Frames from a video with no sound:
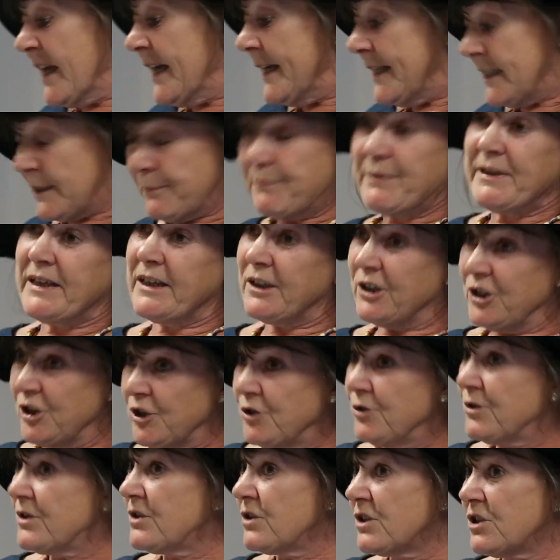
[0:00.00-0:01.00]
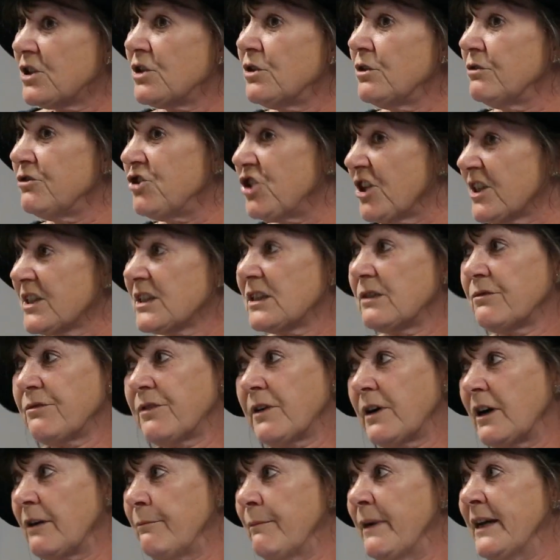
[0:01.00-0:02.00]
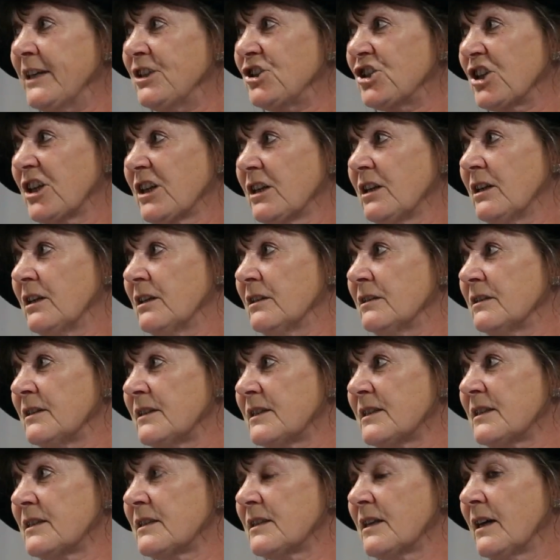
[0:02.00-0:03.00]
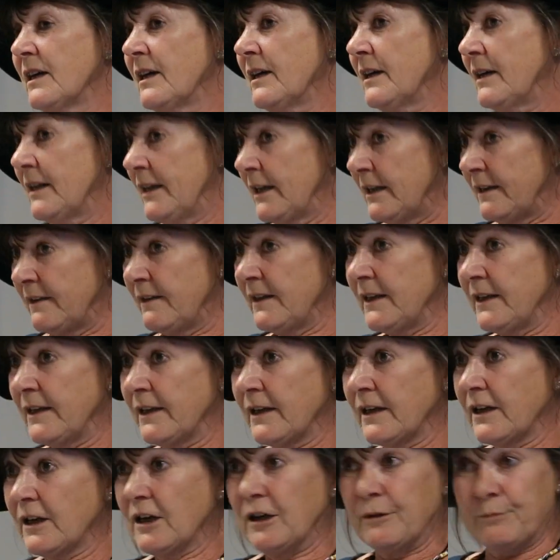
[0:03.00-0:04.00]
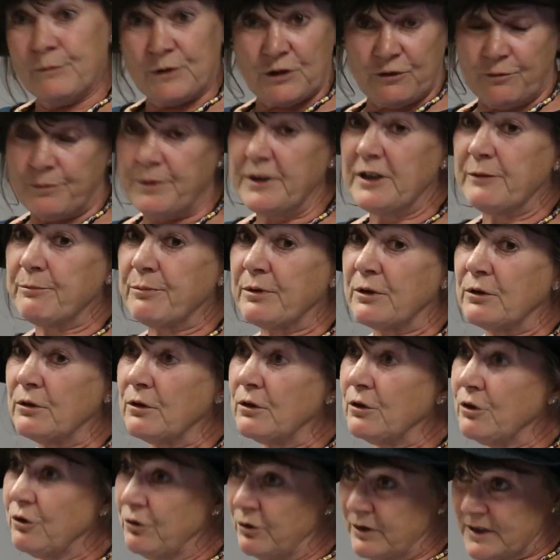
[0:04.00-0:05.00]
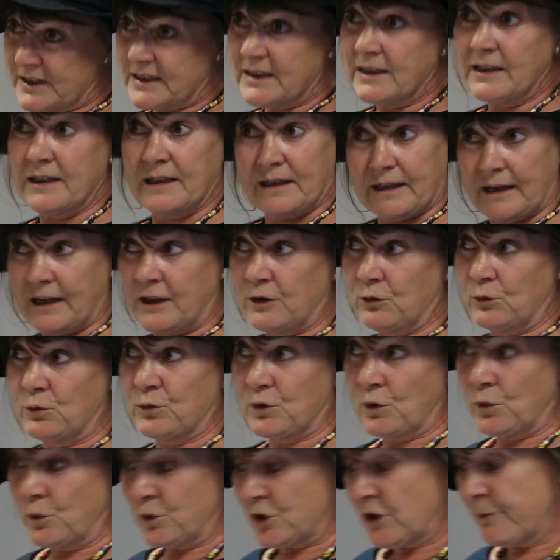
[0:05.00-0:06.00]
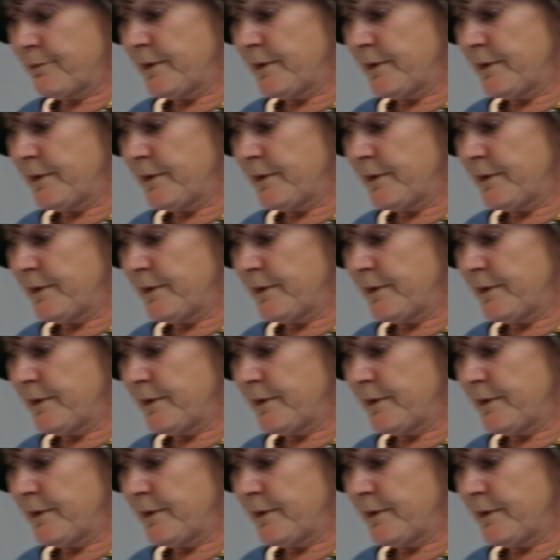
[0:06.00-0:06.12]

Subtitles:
is being used to justify major cuts in the incomes of people who are sick and also